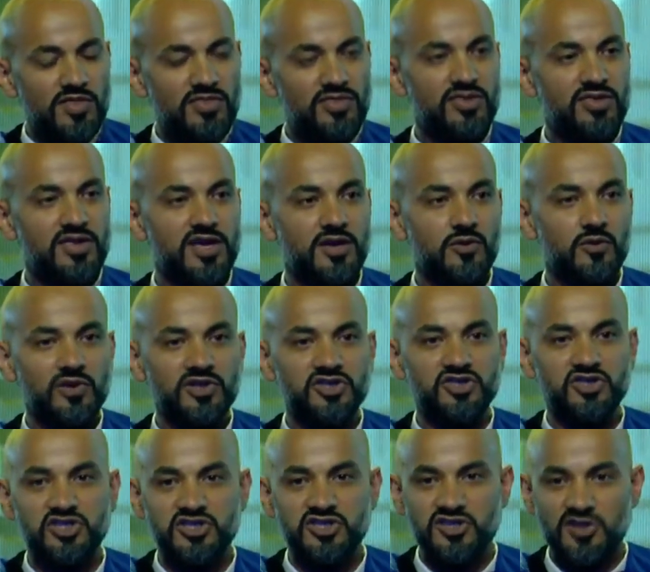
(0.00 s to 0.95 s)
thing,
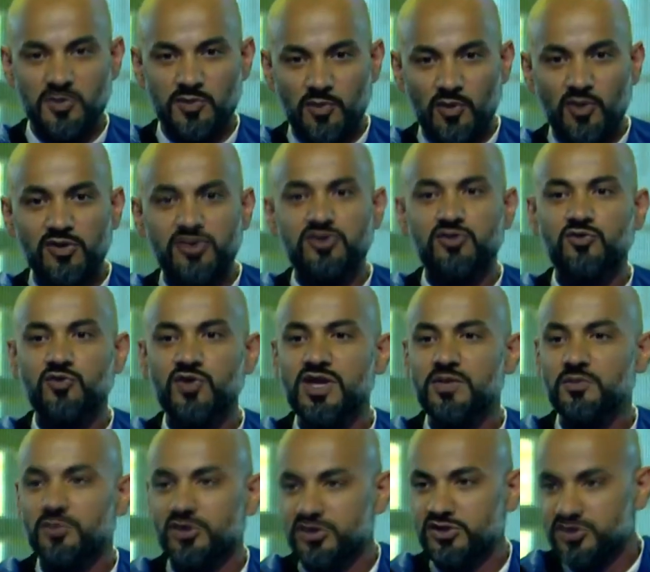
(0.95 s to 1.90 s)
which is they're both
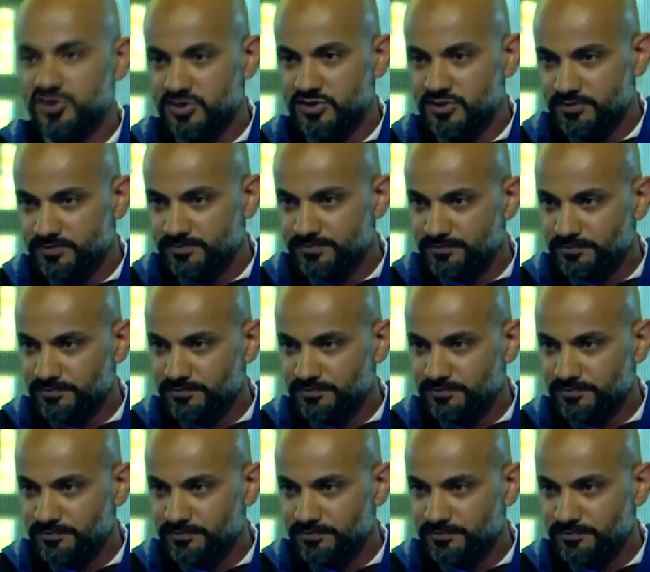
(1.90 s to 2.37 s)
dreamers.